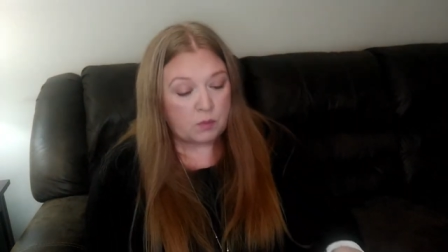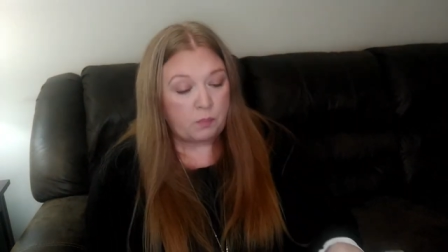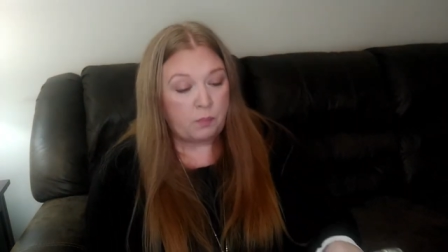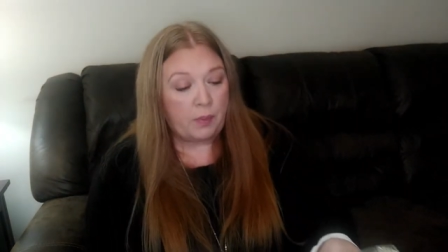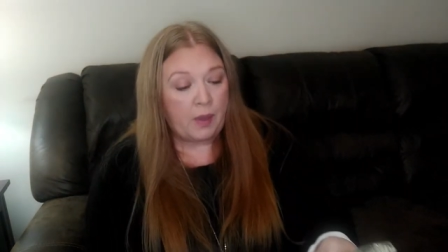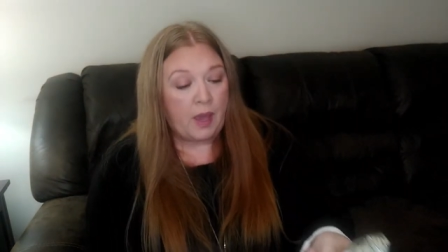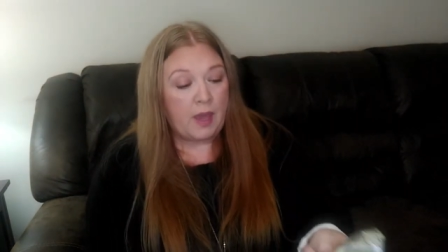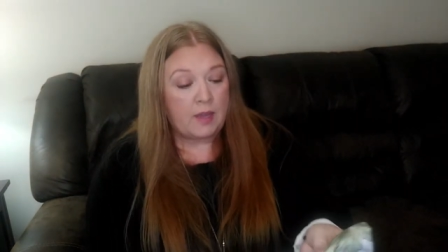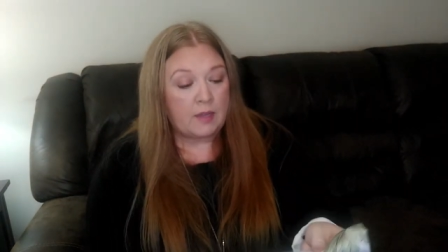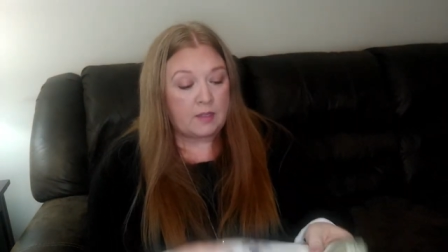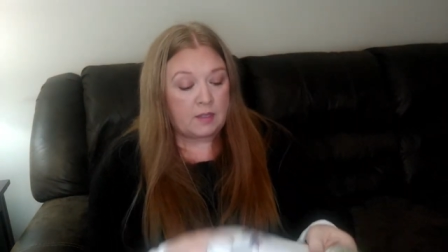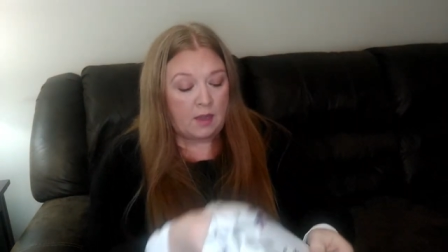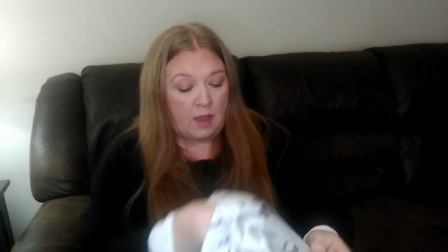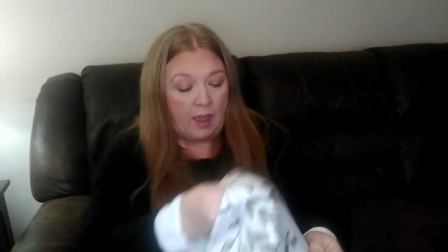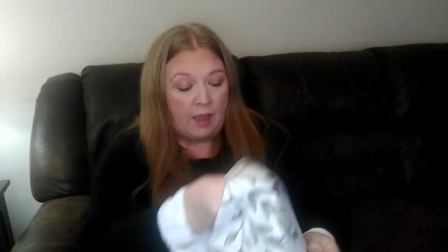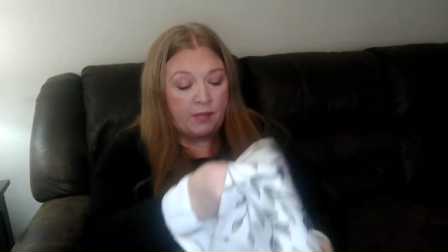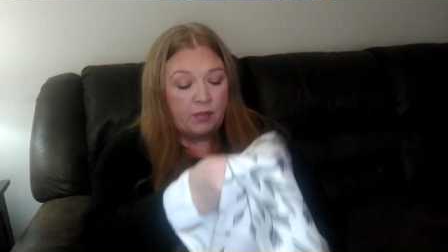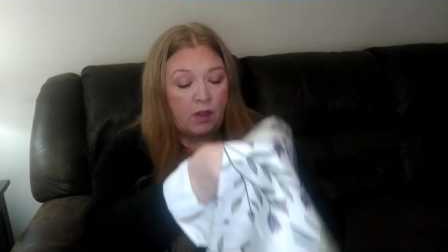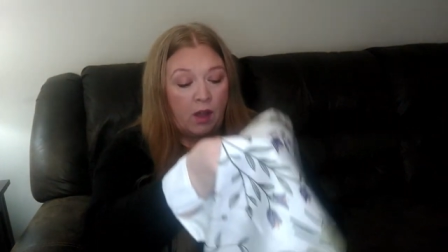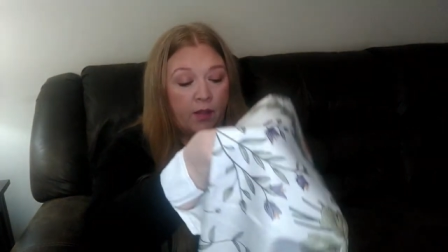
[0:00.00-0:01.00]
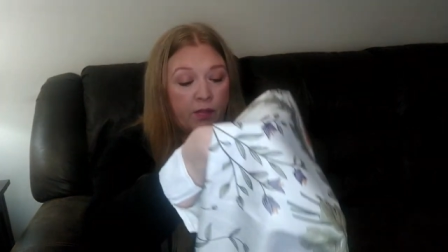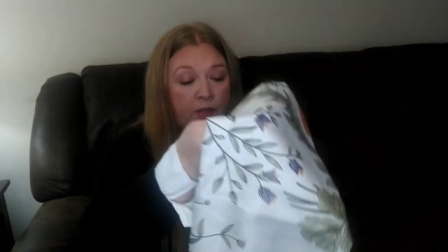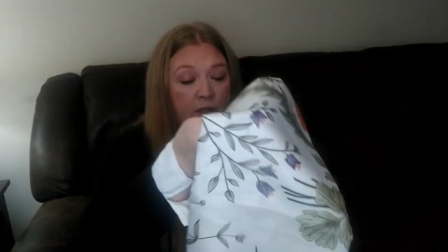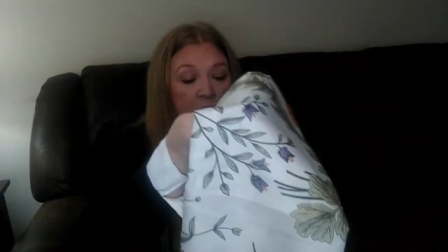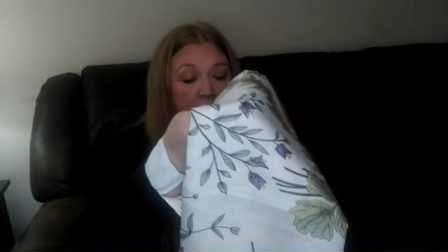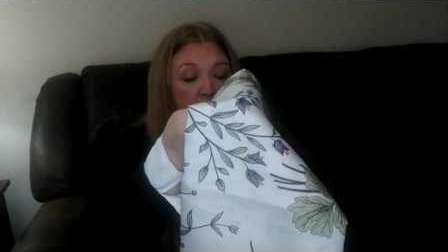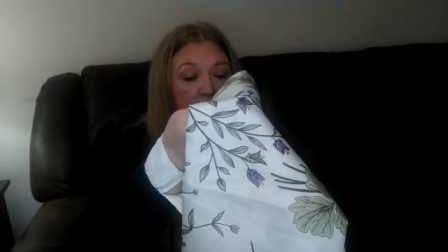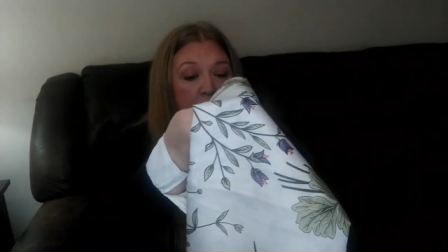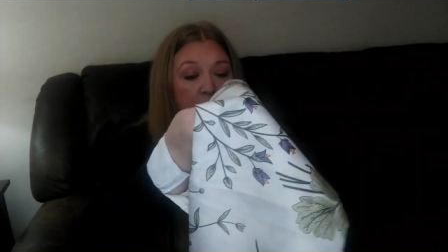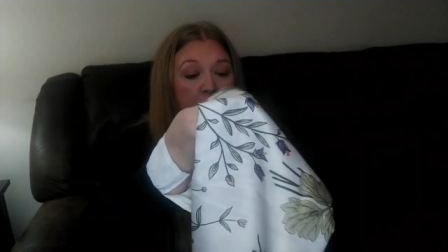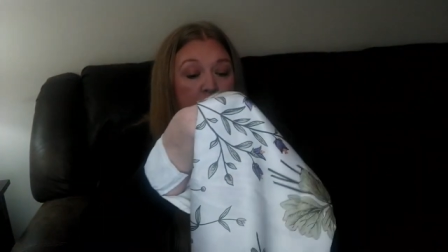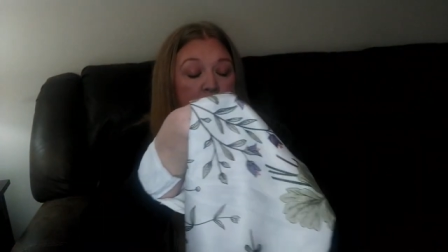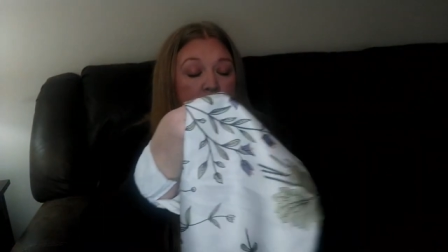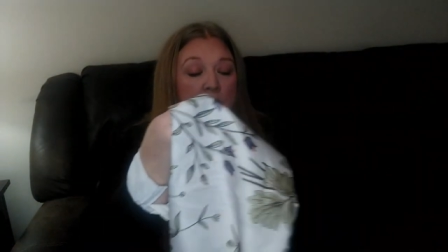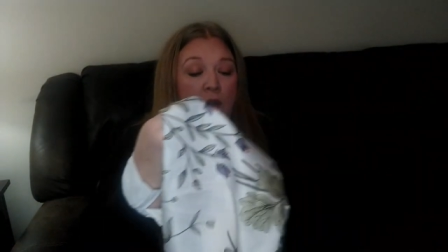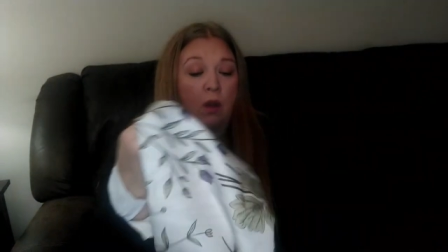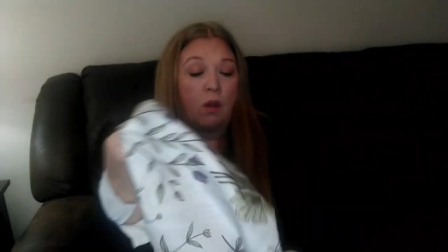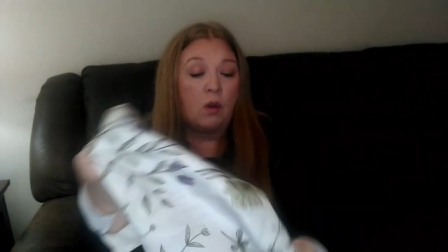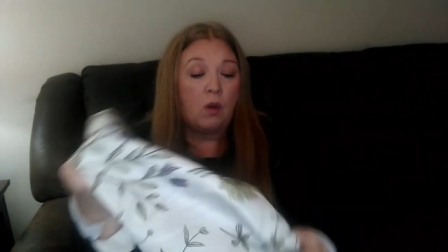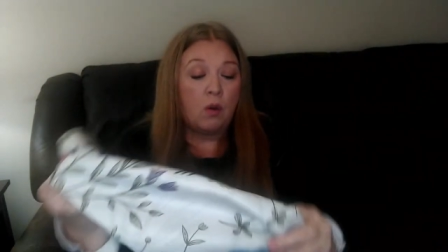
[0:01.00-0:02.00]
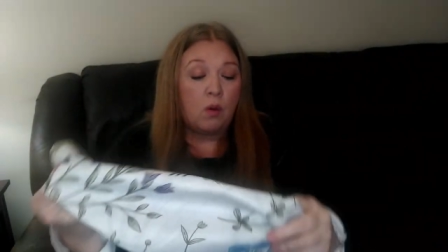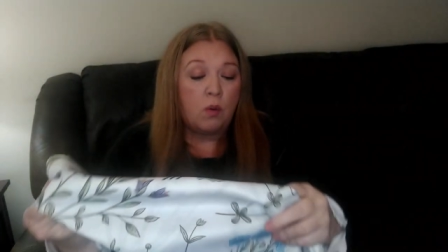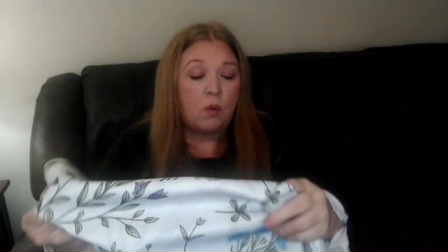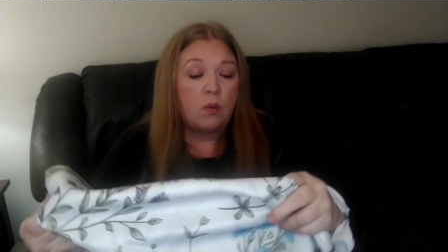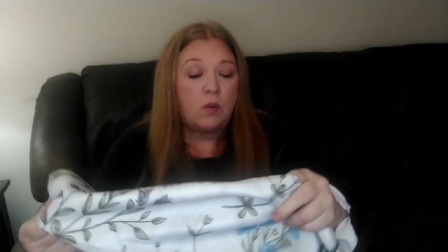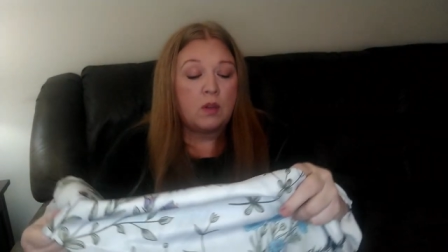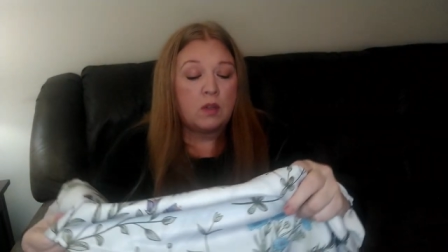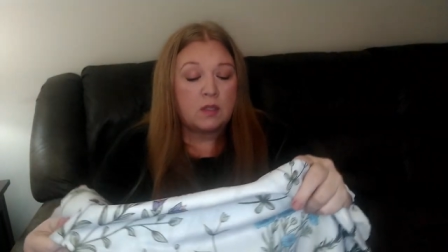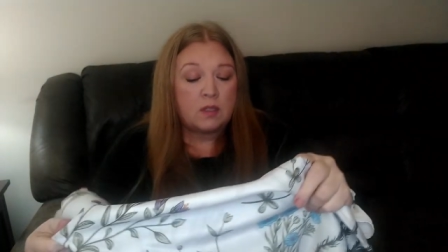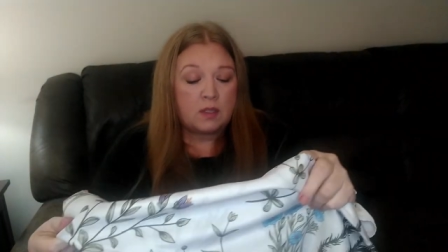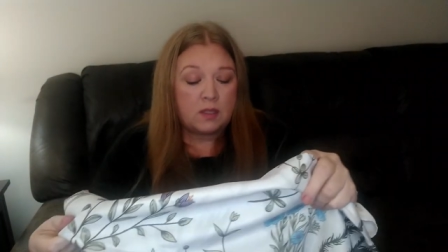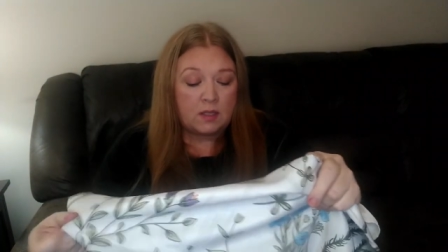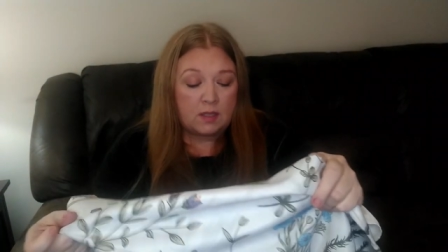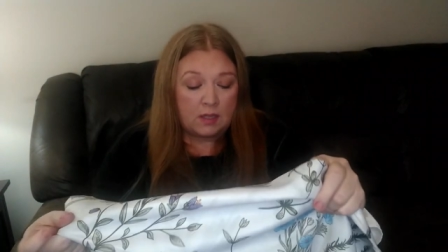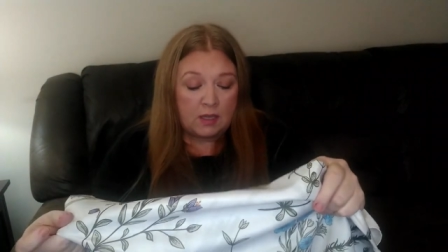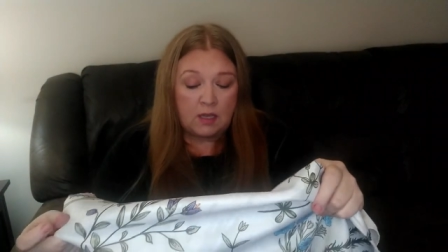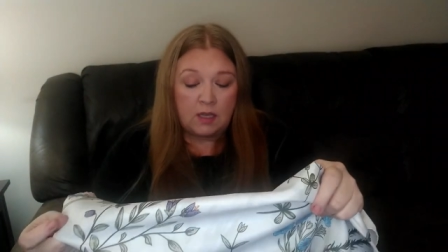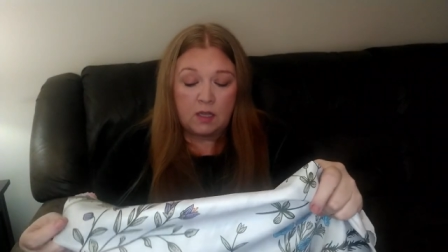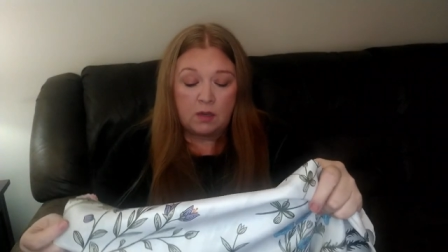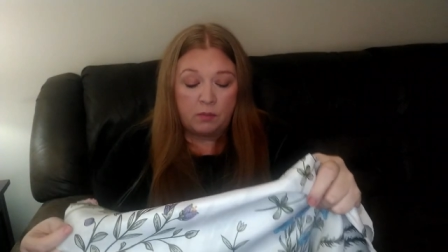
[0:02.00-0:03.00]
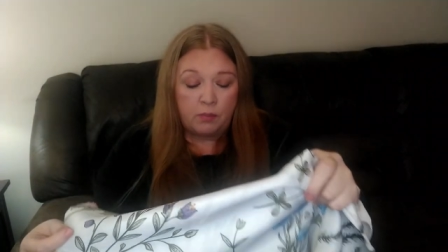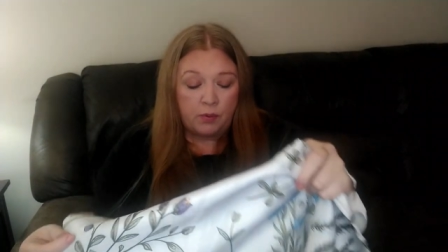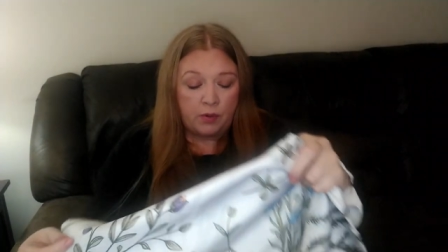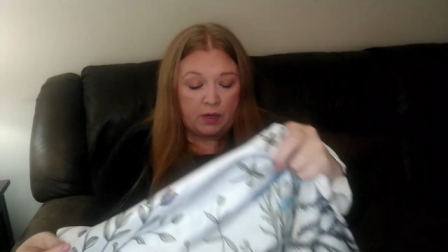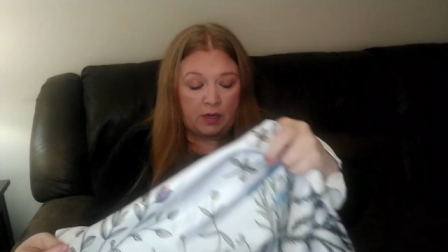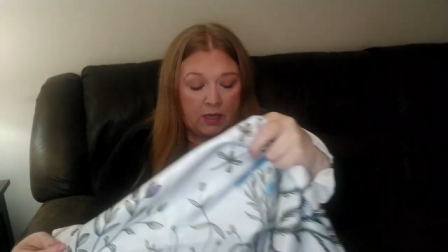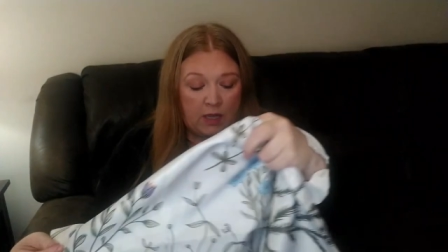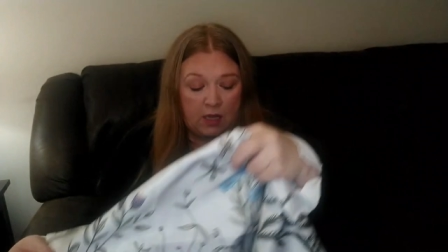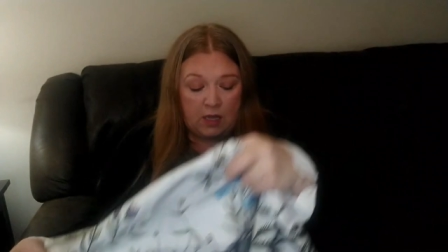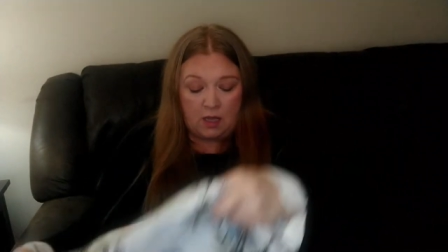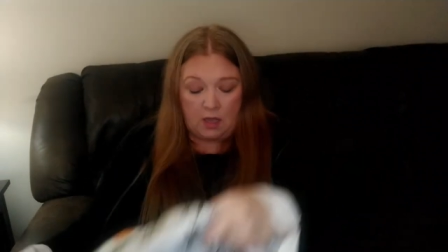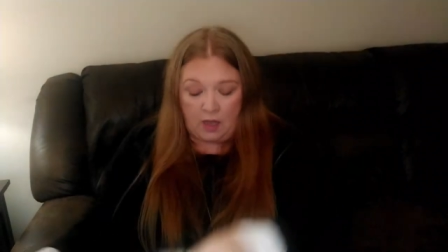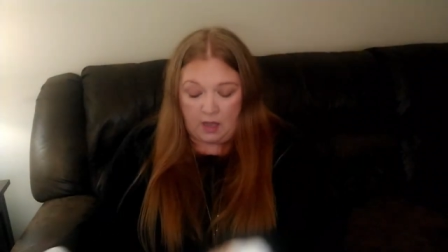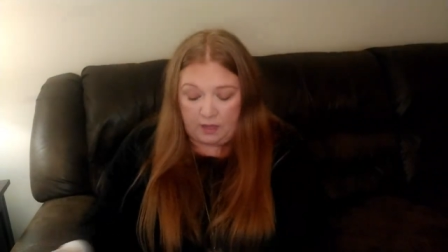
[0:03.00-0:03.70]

But I thought this was so stinking pretty.